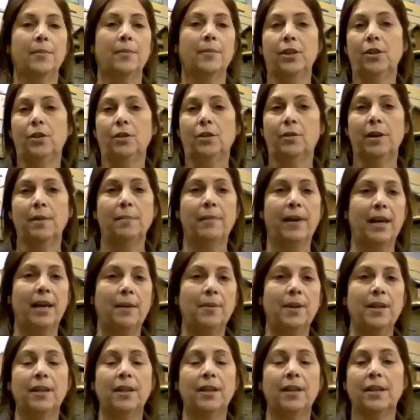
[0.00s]
You know, it may
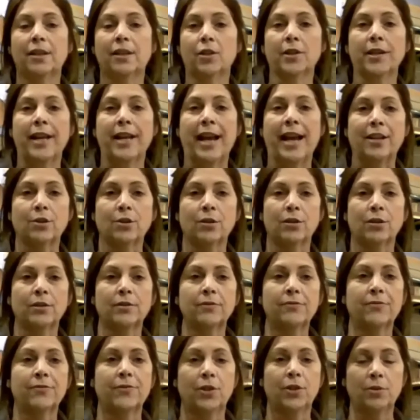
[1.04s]
be that their natural
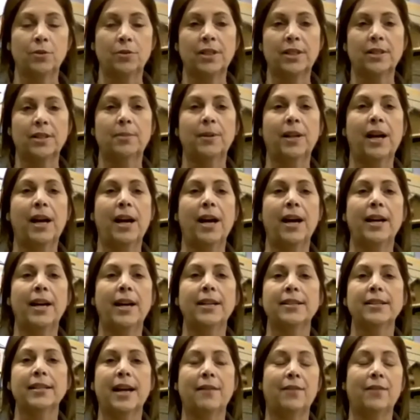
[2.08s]
food
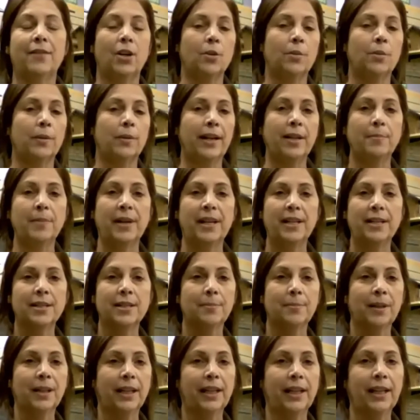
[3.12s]
supplies have already been
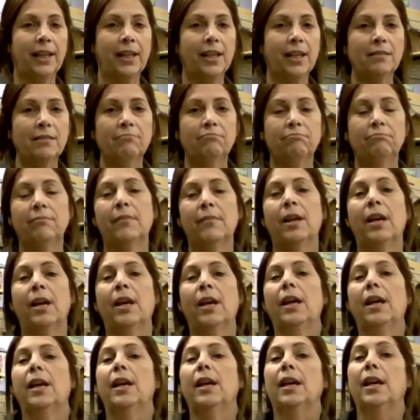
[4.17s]
depleted
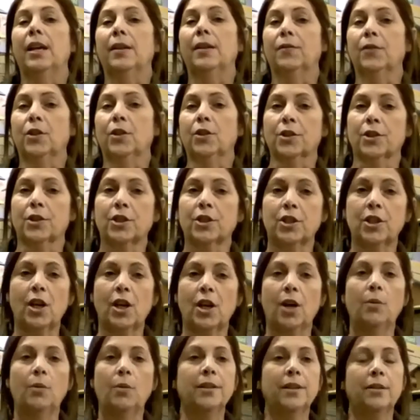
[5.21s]
if there's
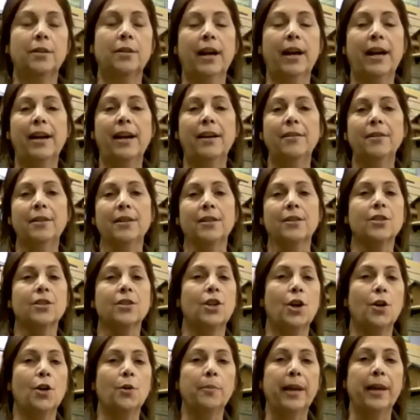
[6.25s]
snow on the ground, the
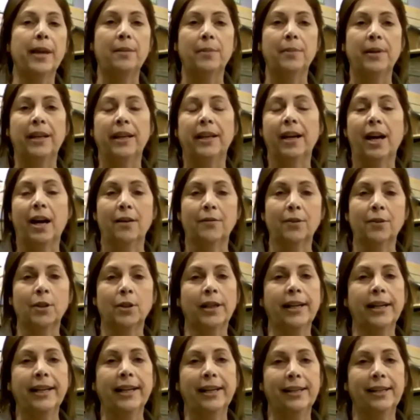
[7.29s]
snow may be
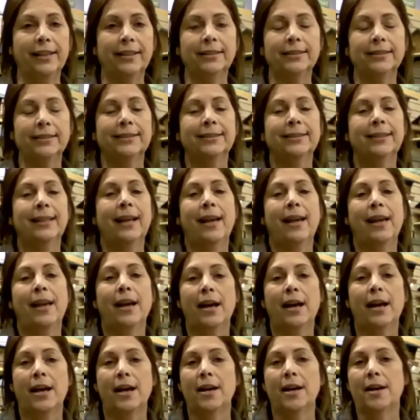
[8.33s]
covering it.
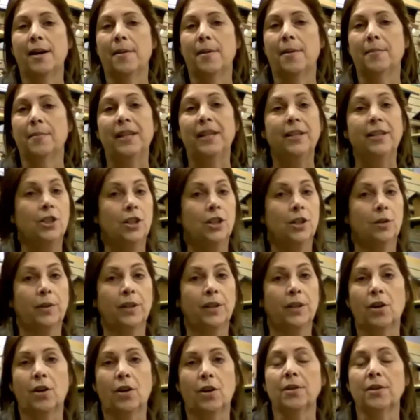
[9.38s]
Um, this year
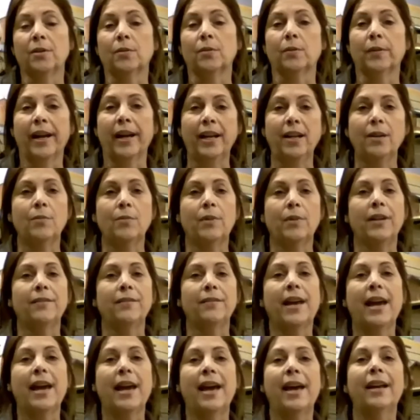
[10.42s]
with all the rain we've
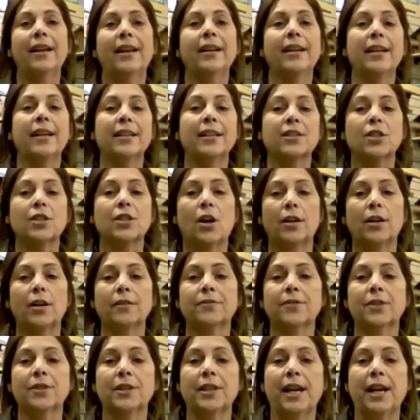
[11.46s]
had, it's
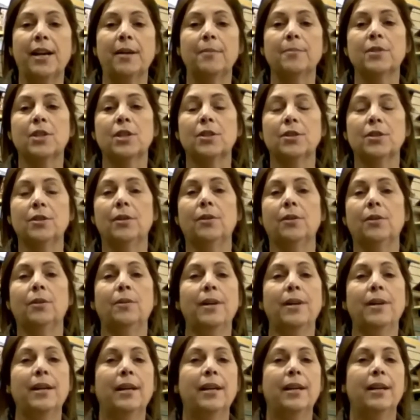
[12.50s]
hard for them
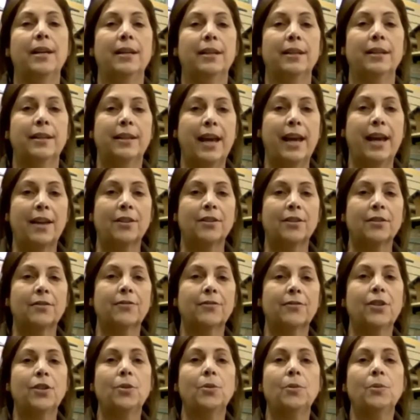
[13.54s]
to gather
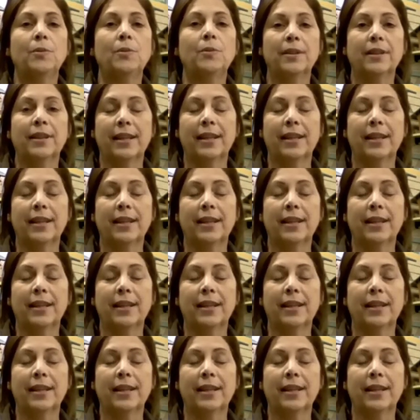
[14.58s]
food and